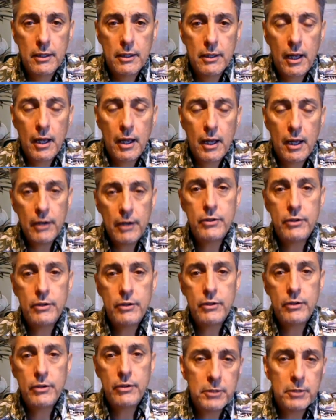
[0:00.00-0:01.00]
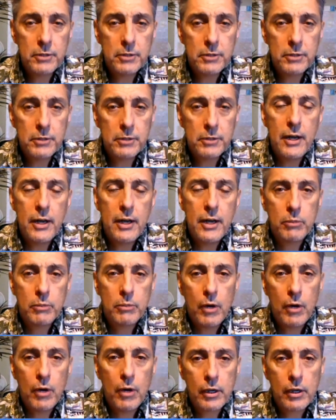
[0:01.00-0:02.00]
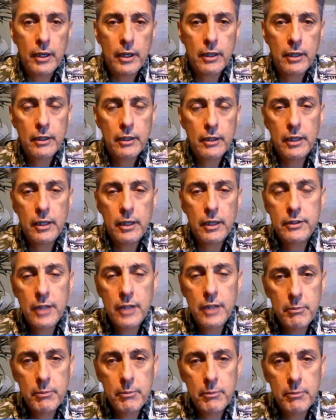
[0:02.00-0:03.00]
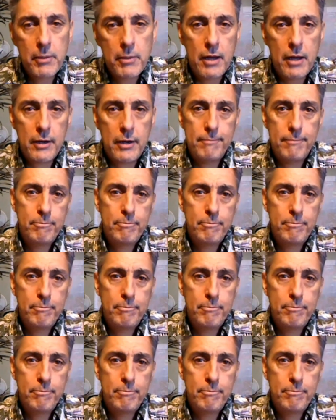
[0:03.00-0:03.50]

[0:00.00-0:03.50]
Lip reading: I hear you know something about network marketing. Can you tell me about it?